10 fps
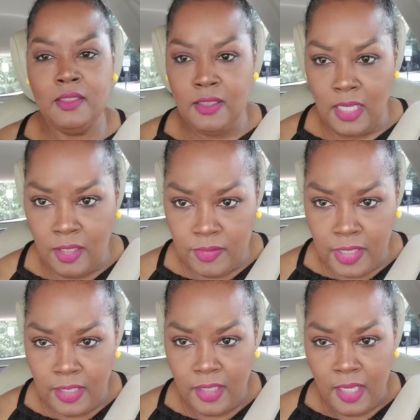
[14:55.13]
I don't
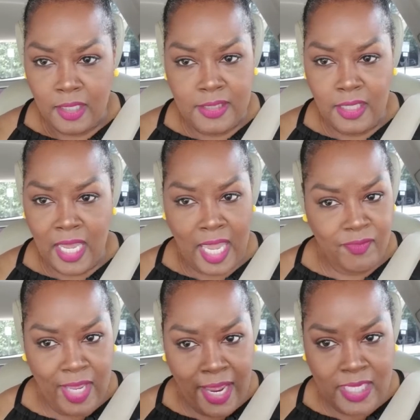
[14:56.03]
know. I have
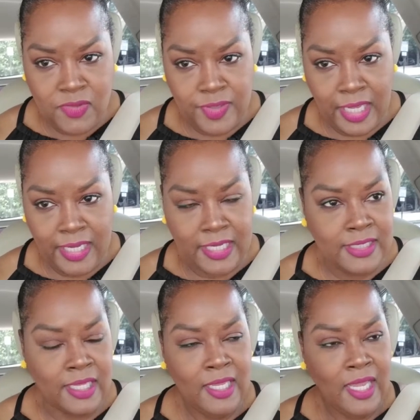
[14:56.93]
to ask for that
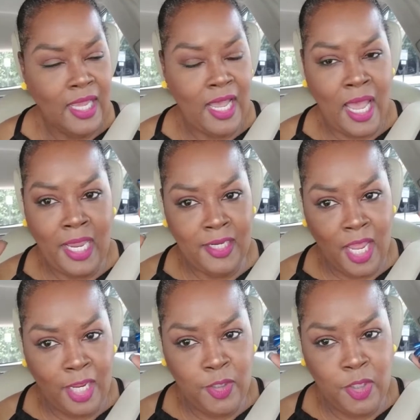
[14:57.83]
because
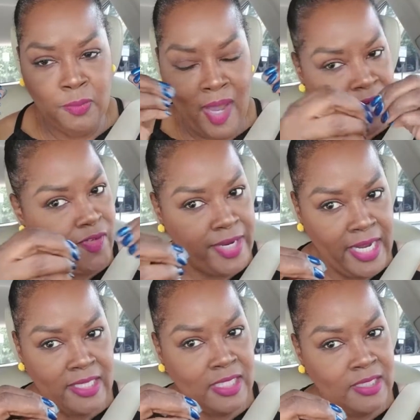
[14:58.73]
I knew my
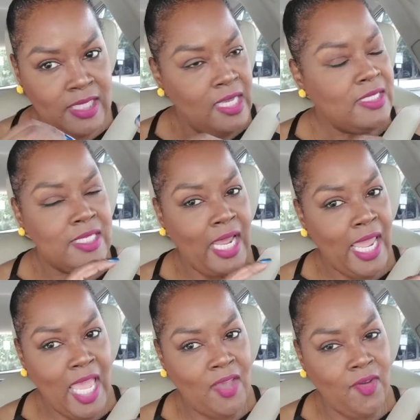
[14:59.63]
finances did not
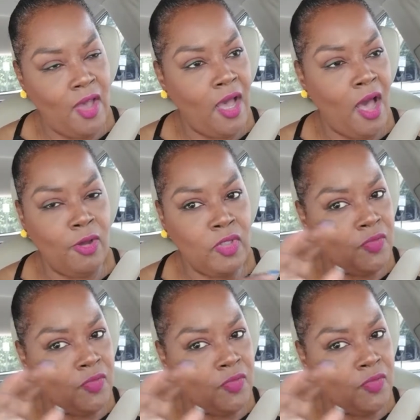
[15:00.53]
have all new